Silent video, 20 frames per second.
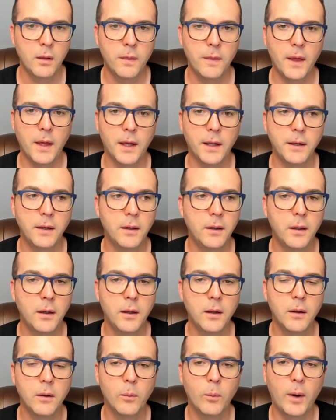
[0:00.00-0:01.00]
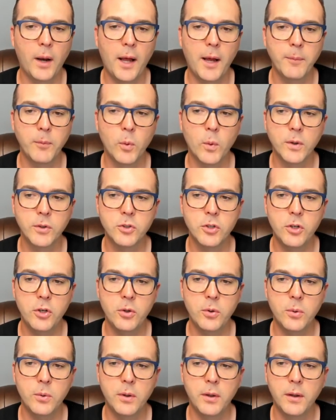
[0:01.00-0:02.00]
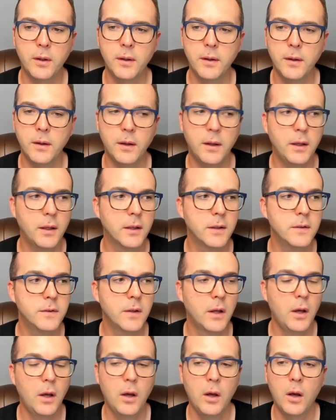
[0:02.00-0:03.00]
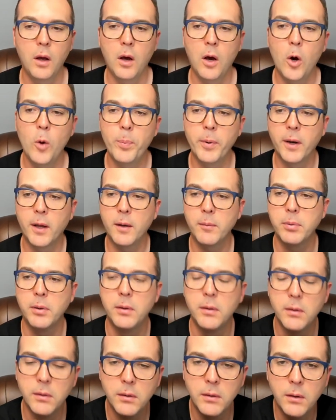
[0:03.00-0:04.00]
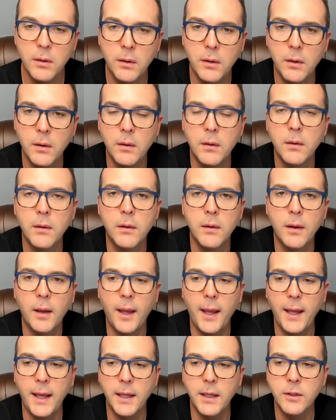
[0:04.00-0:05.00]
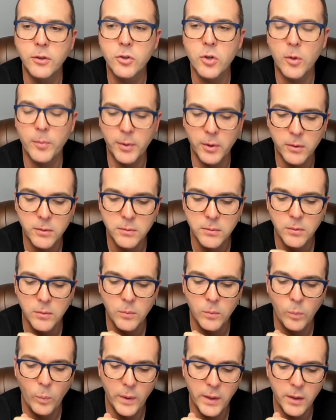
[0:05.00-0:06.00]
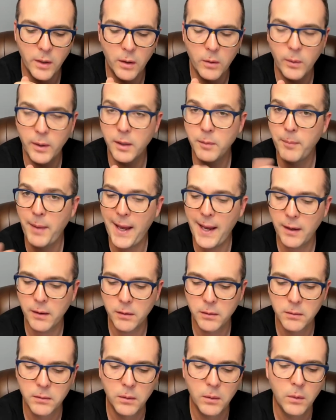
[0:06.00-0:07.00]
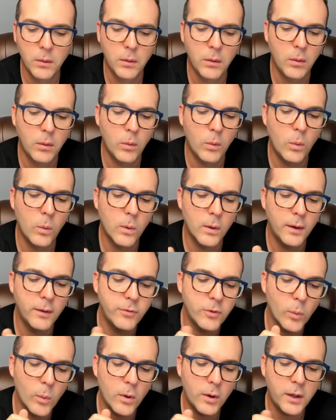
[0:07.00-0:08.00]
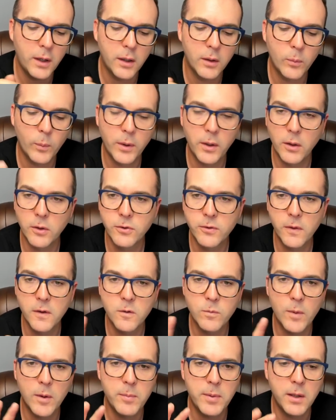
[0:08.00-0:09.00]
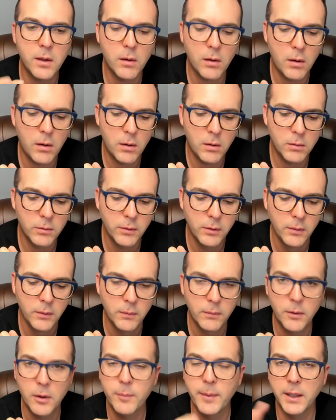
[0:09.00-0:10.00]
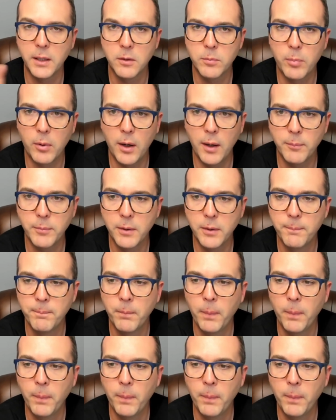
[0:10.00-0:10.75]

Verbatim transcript: then what I'm going to do is open up a terminal window in Mac, or if you're working in Windows, this may be called command prompt.